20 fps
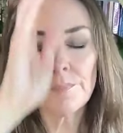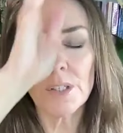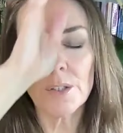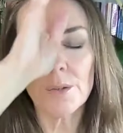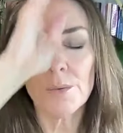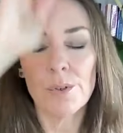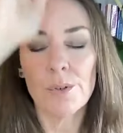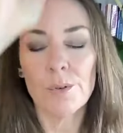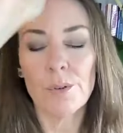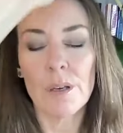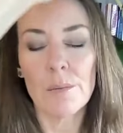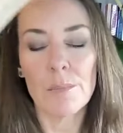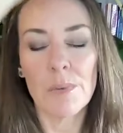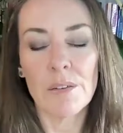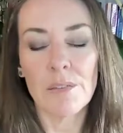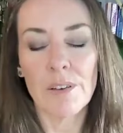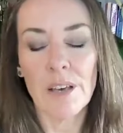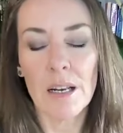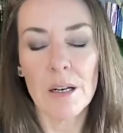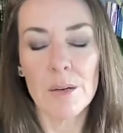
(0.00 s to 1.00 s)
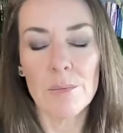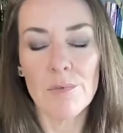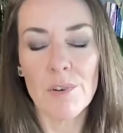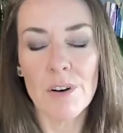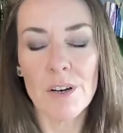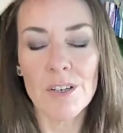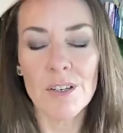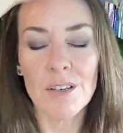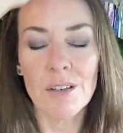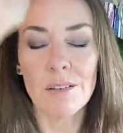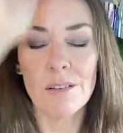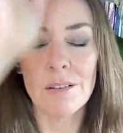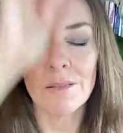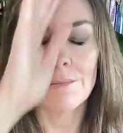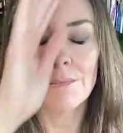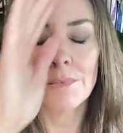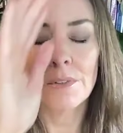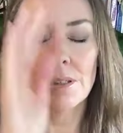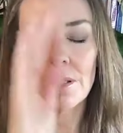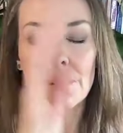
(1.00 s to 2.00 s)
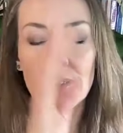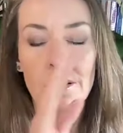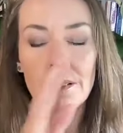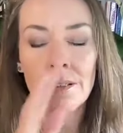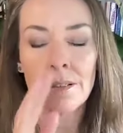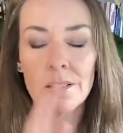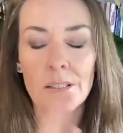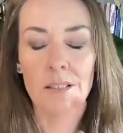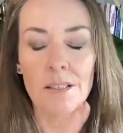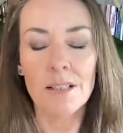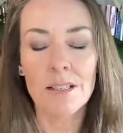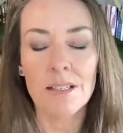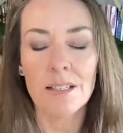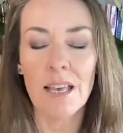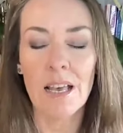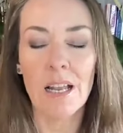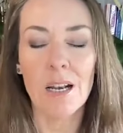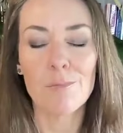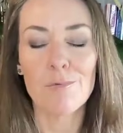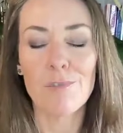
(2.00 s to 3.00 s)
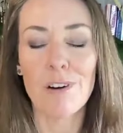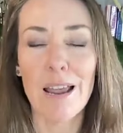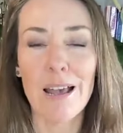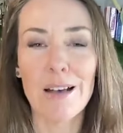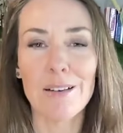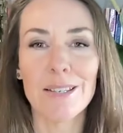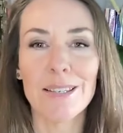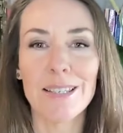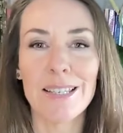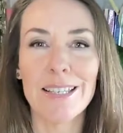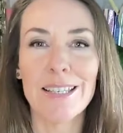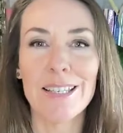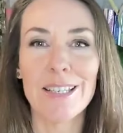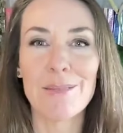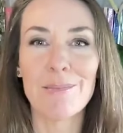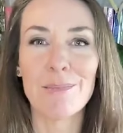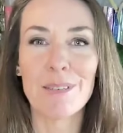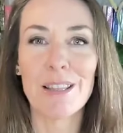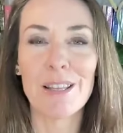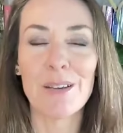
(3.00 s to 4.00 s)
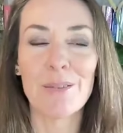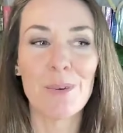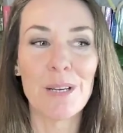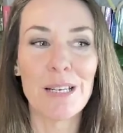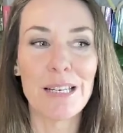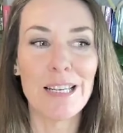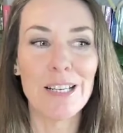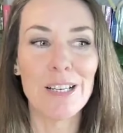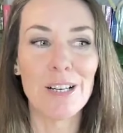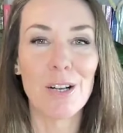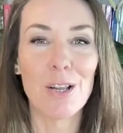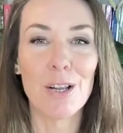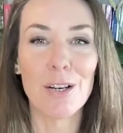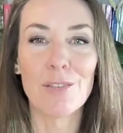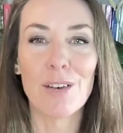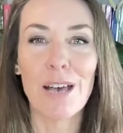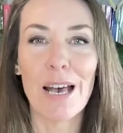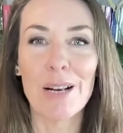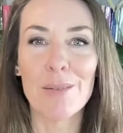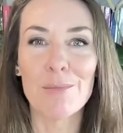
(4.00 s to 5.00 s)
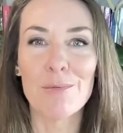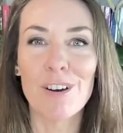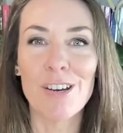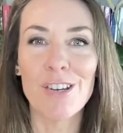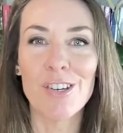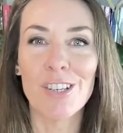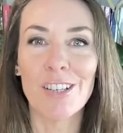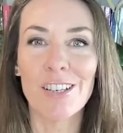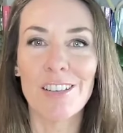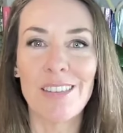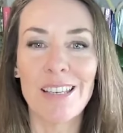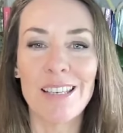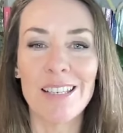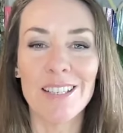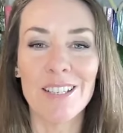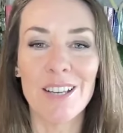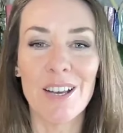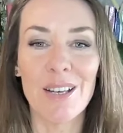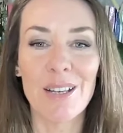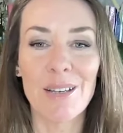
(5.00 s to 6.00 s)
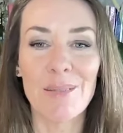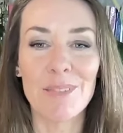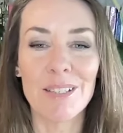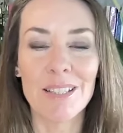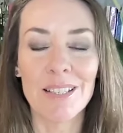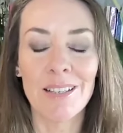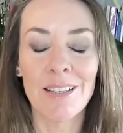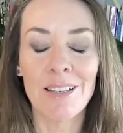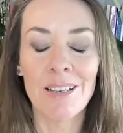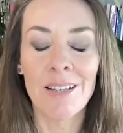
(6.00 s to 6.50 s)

So we're doing a bit of calibration. Just let's calibrate our systems. I think we need a lot of calibration in these times.